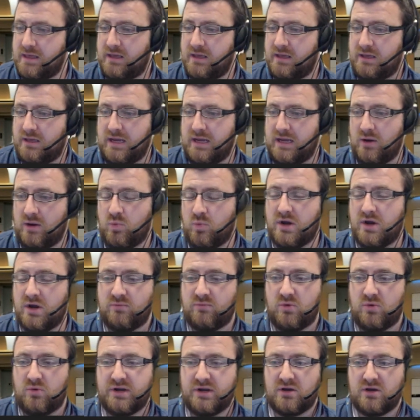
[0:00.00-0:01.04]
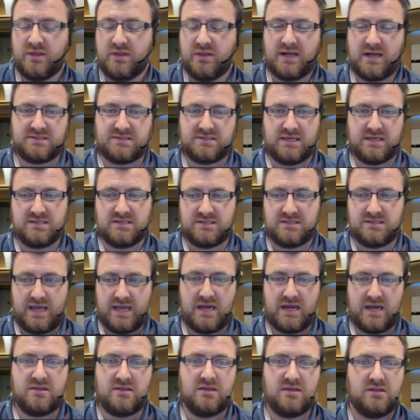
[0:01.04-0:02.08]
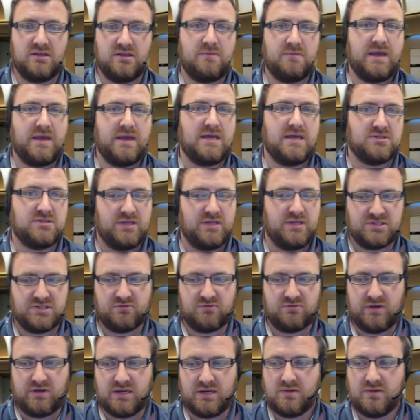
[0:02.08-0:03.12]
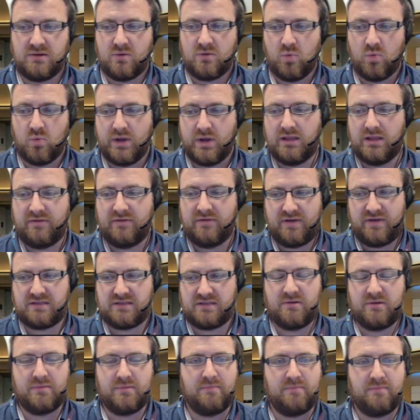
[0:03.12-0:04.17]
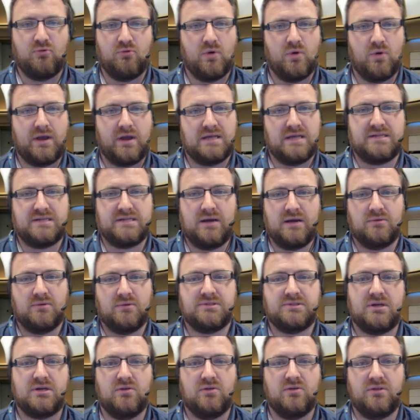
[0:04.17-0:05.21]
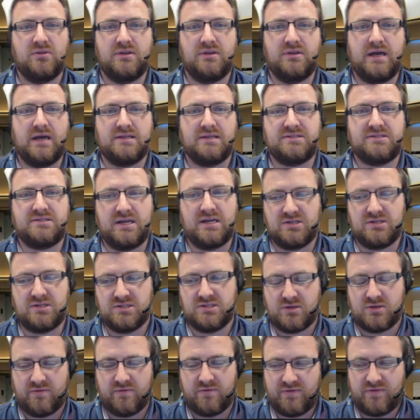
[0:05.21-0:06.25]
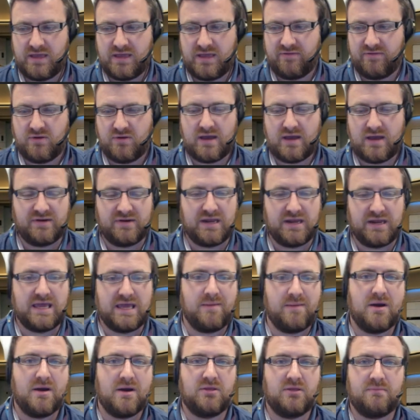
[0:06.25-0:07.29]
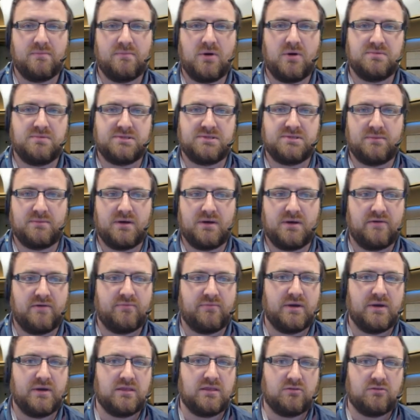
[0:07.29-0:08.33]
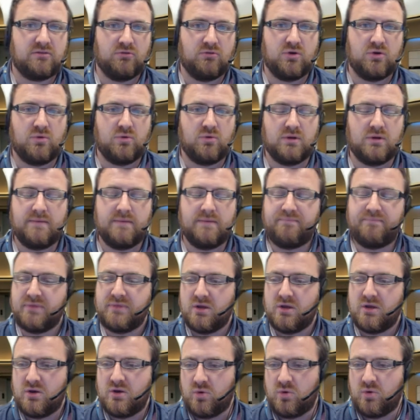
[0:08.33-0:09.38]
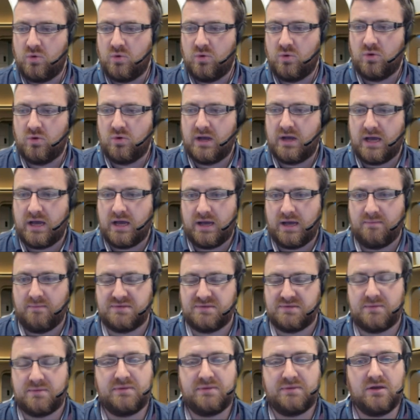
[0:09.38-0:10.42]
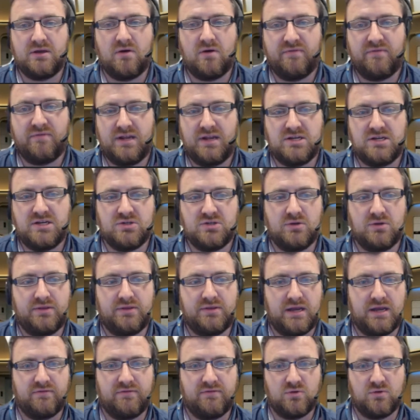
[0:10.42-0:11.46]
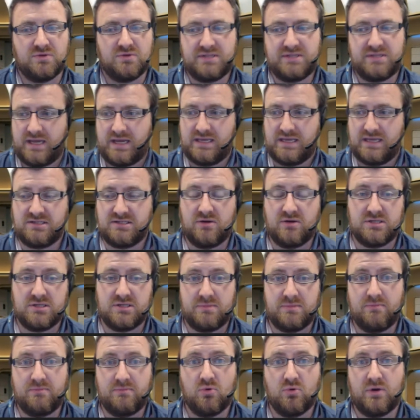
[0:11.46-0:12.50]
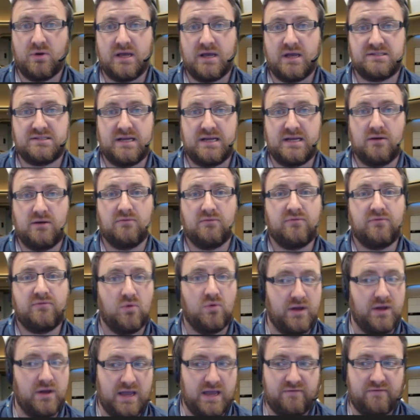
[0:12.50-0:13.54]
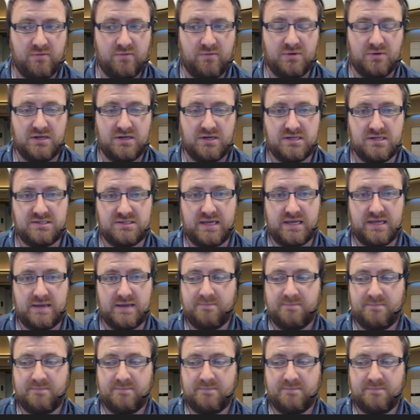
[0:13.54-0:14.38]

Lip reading: Now, word of warning on that is that anything that appears on that screen will effectively be broadcast out on that session. So if you have an email that pops up halfway through or something confidential, then of course that is going to be broadcast out for everybody to see.